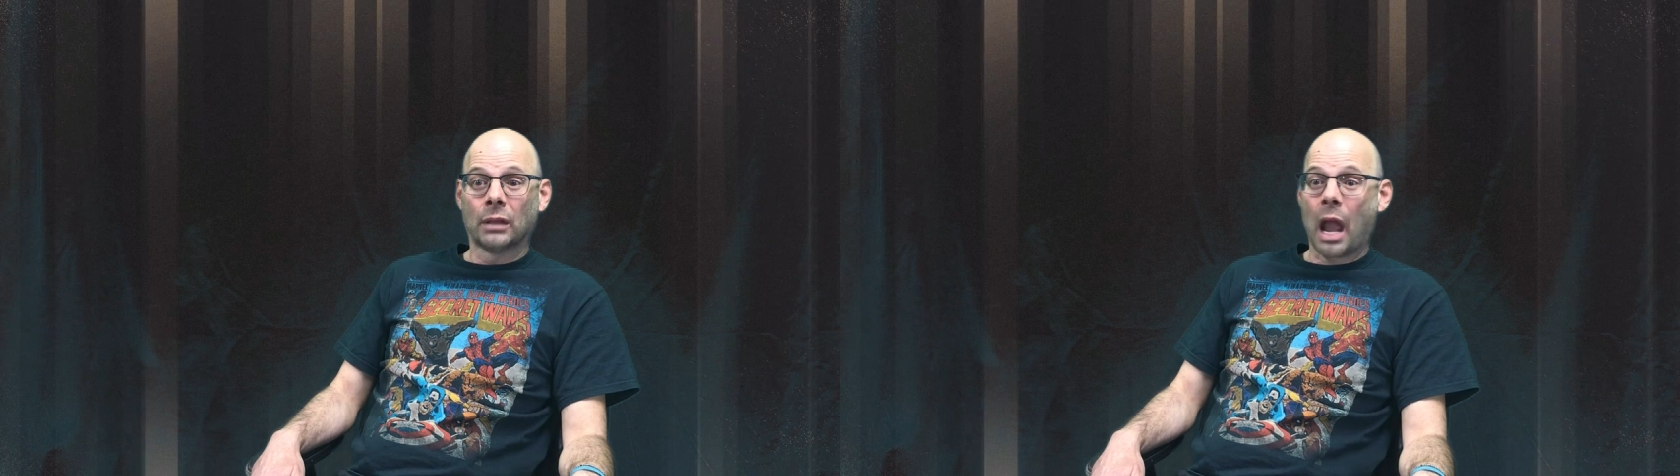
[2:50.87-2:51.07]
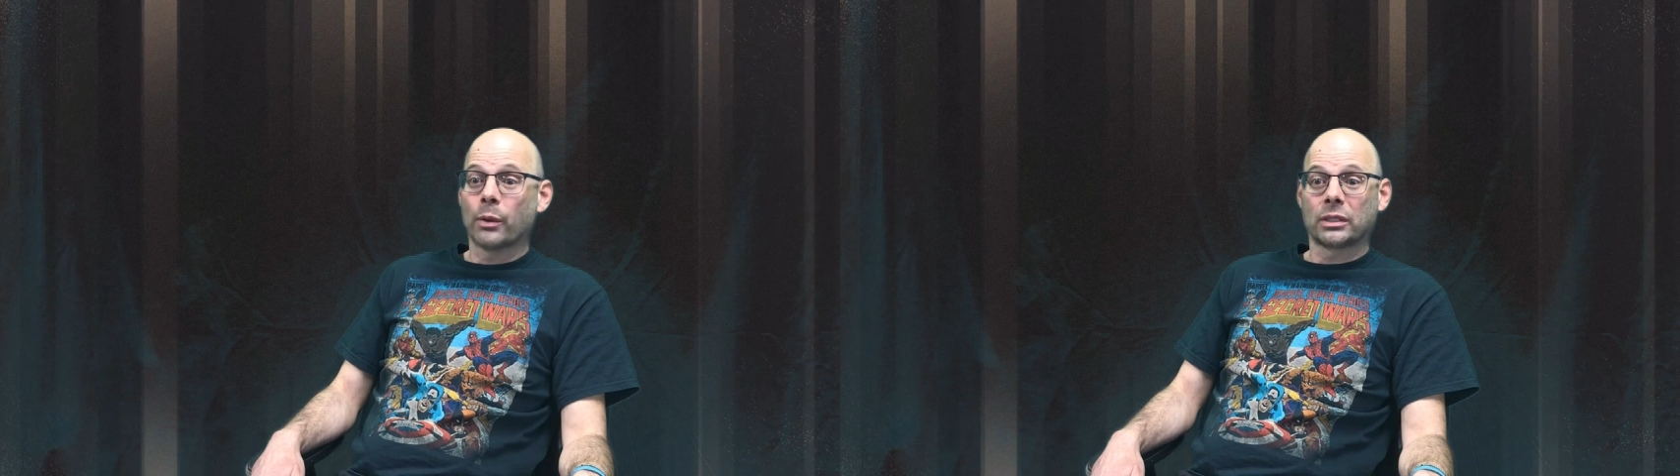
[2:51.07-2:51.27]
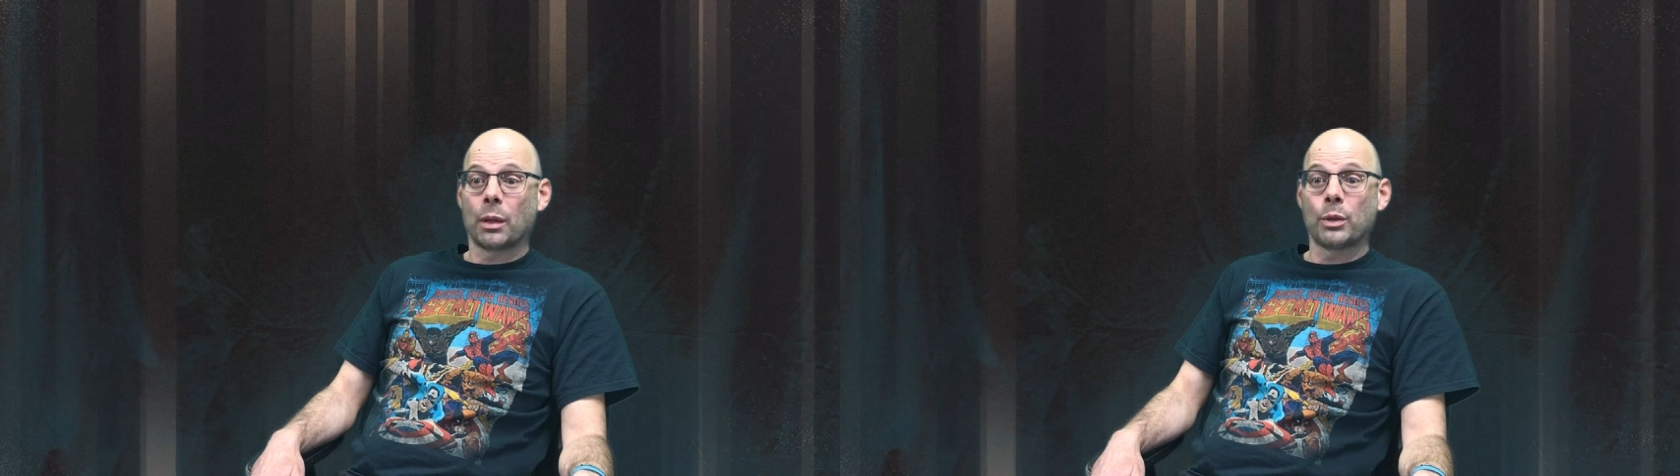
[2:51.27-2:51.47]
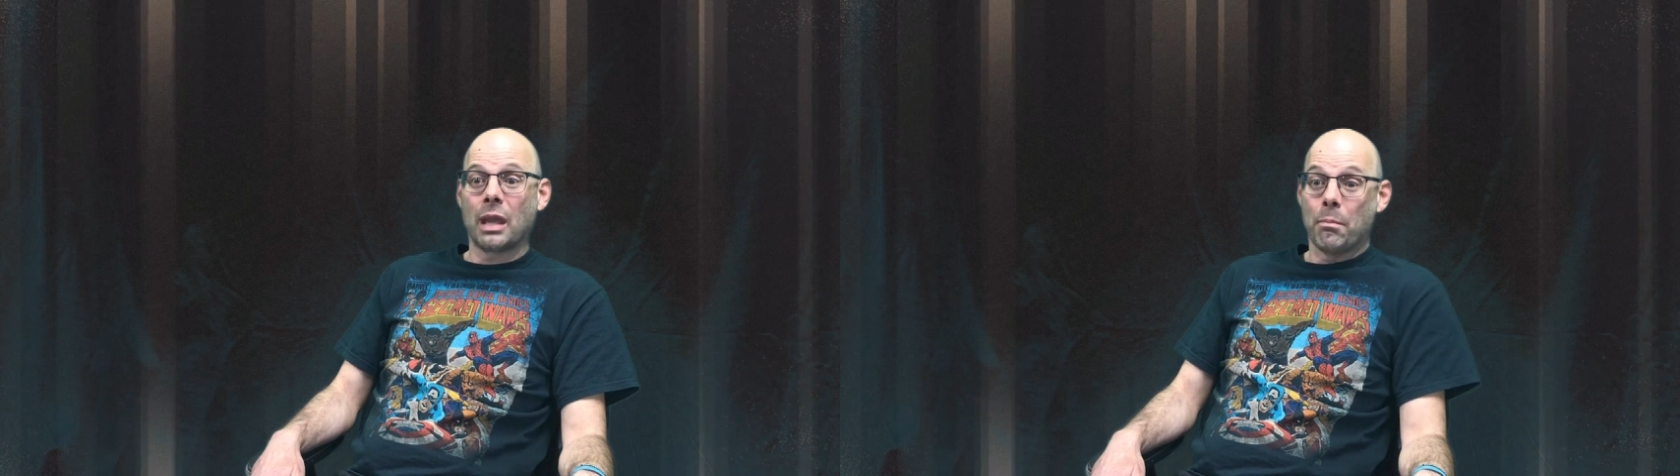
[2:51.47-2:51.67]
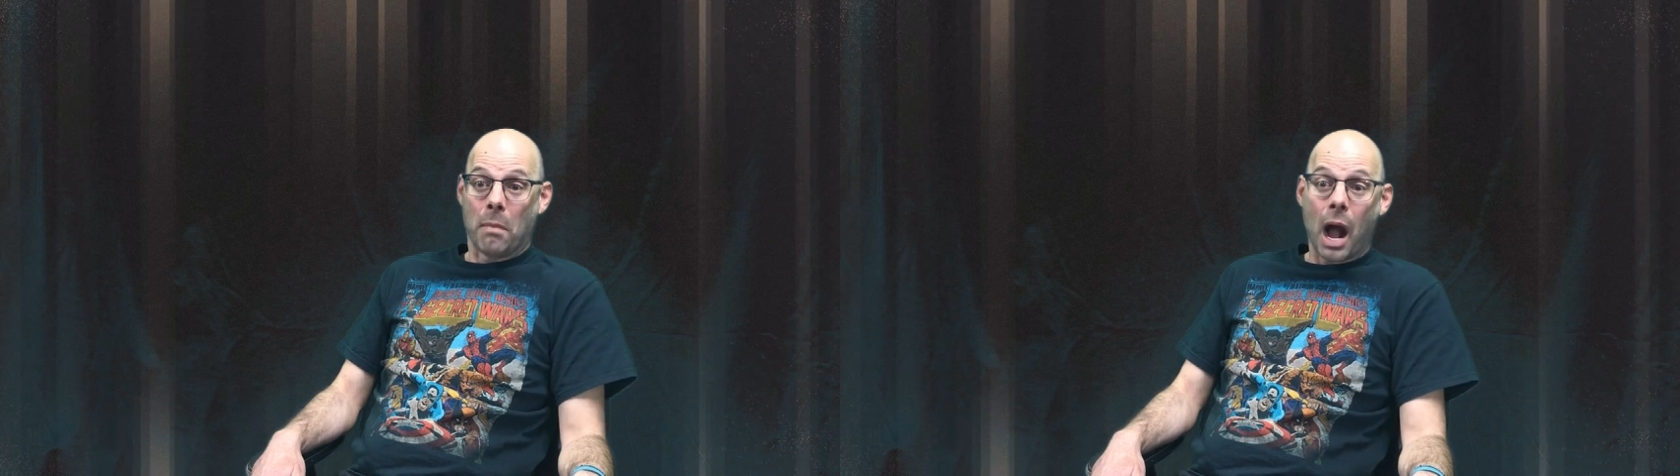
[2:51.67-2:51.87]
I was someone
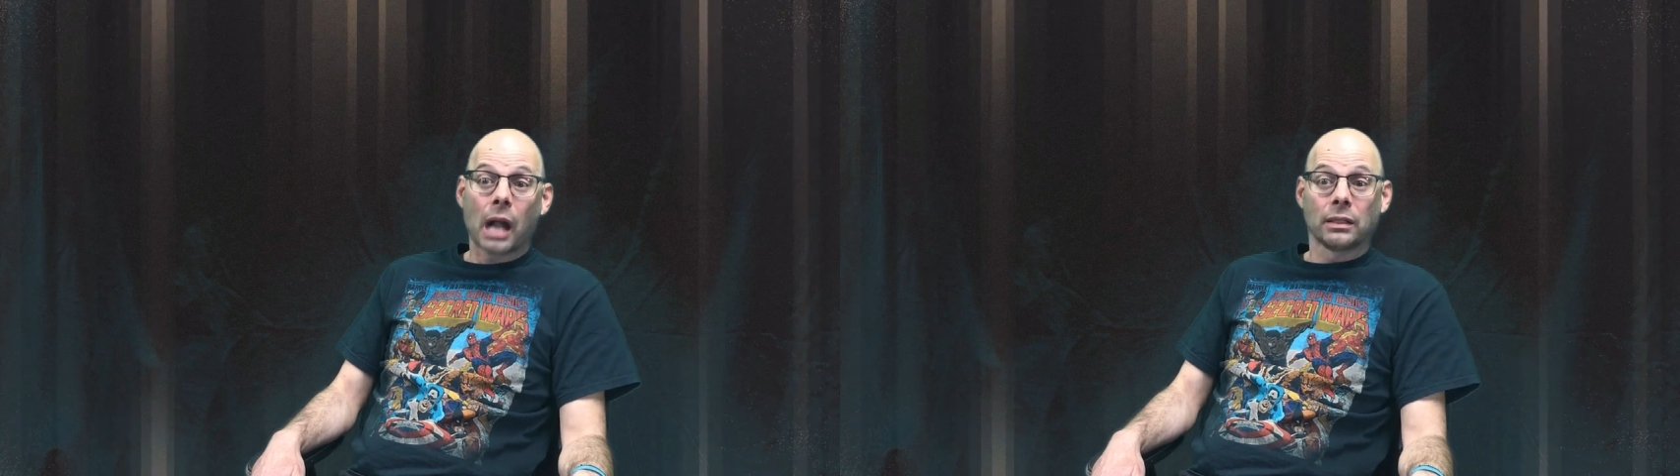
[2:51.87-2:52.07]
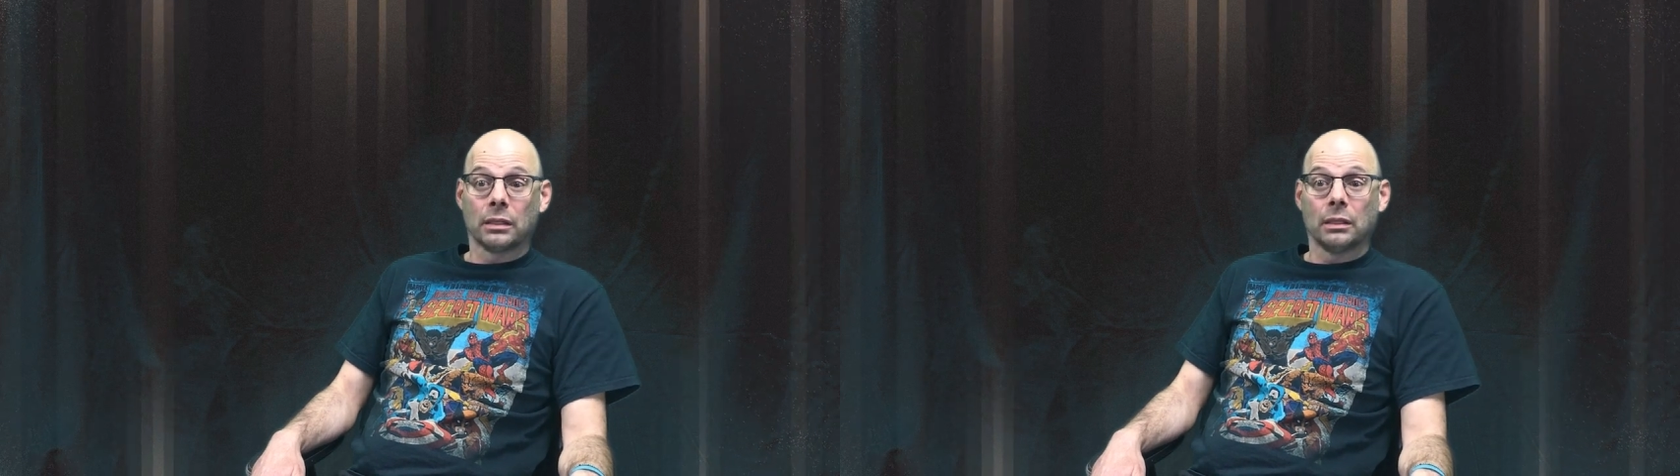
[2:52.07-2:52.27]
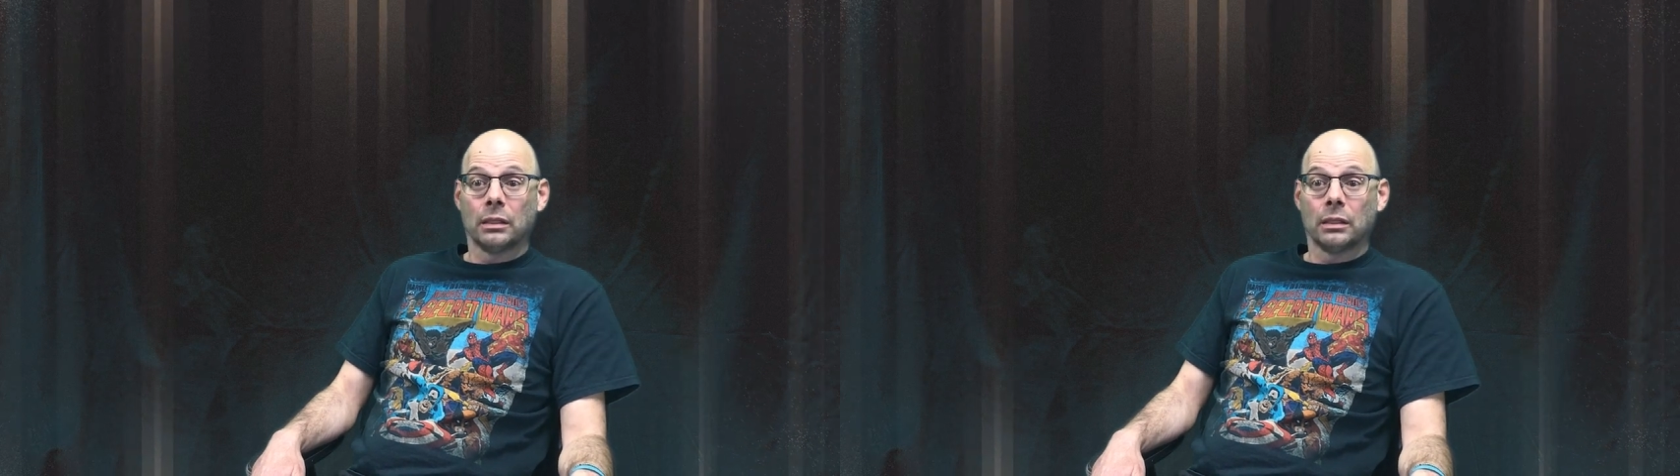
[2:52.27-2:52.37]
that mocked